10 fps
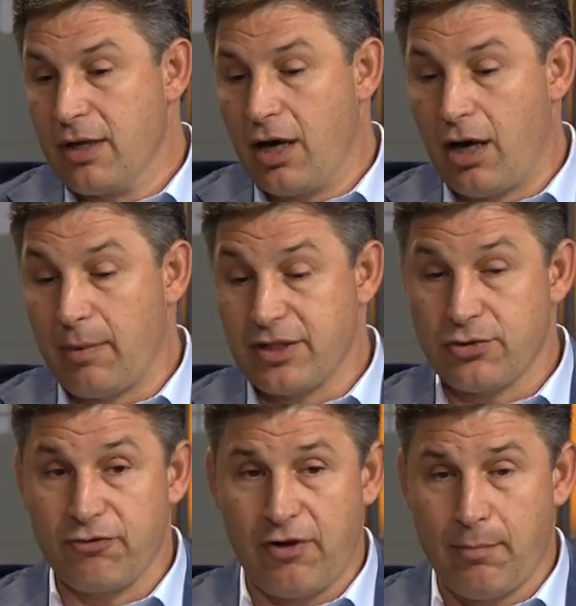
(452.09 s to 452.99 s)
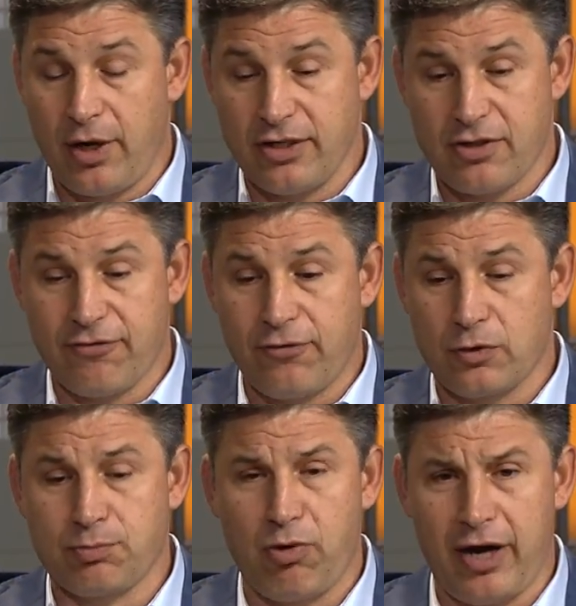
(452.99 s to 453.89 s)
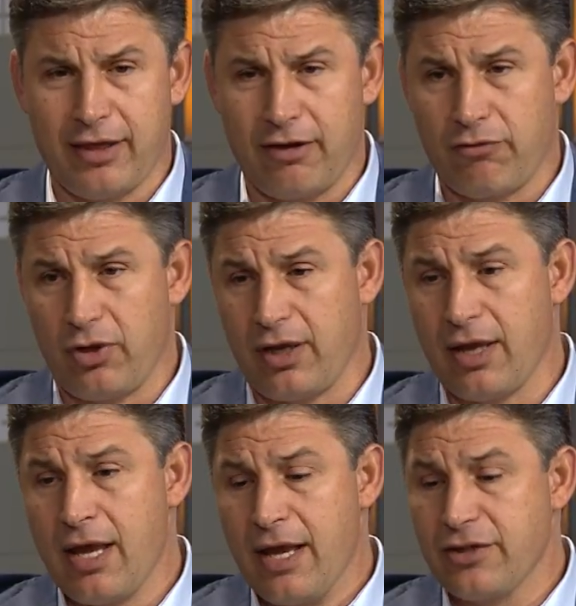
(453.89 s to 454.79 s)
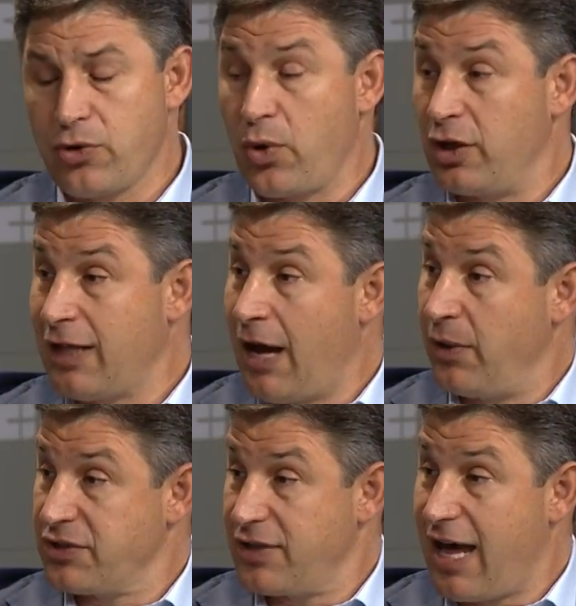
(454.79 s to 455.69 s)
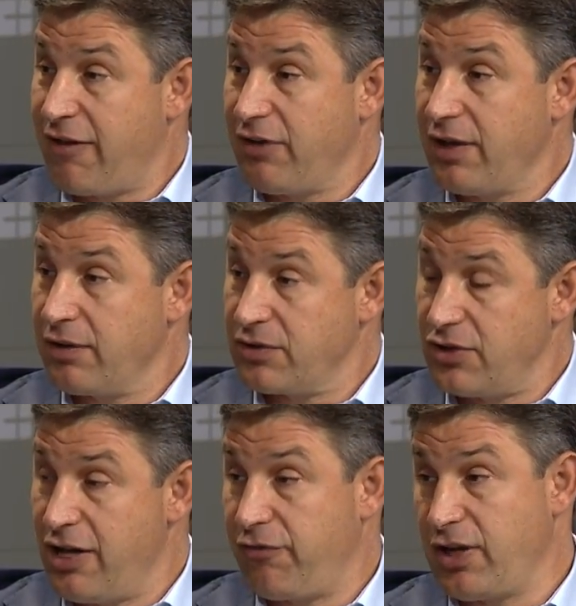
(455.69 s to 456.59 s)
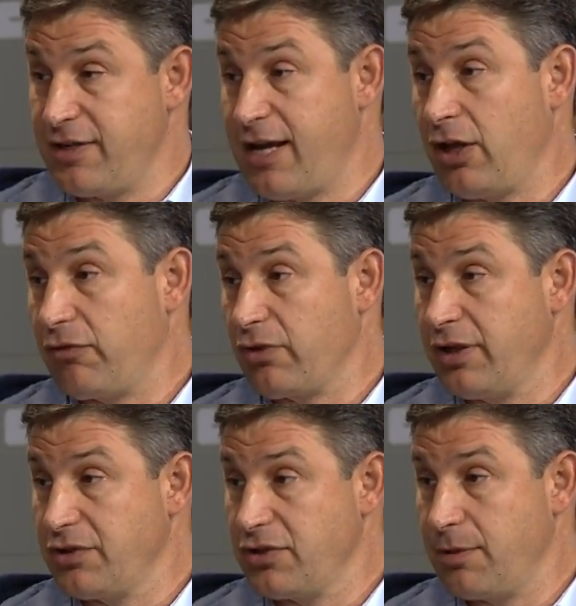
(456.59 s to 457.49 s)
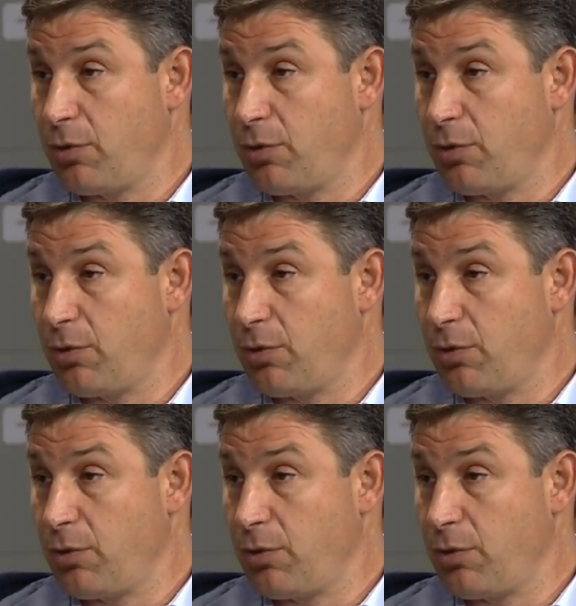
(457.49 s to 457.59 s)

Um, and SoFi Money is the first product that really is going to allow us to have a significant daily relationship.